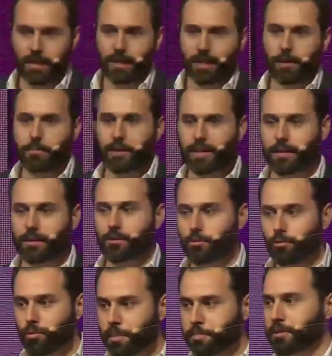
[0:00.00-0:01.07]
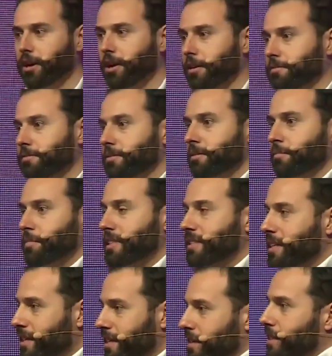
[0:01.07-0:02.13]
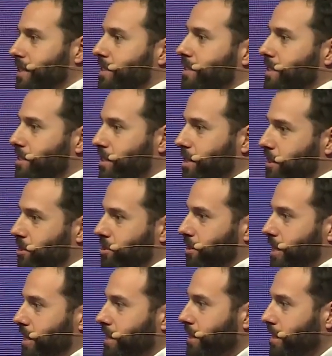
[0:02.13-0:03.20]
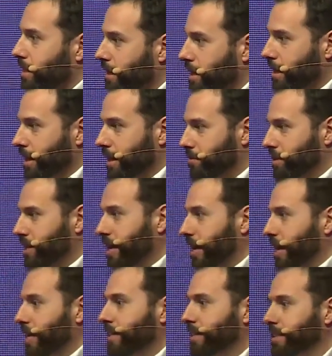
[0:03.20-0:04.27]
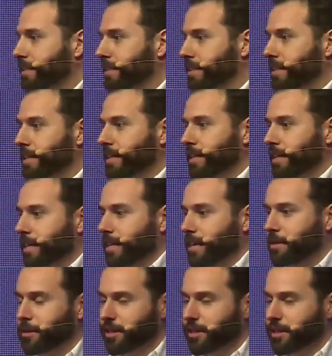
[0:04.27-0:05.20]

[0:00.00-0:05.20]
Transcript: are being ripped off, particularly in this country, every day. And I'm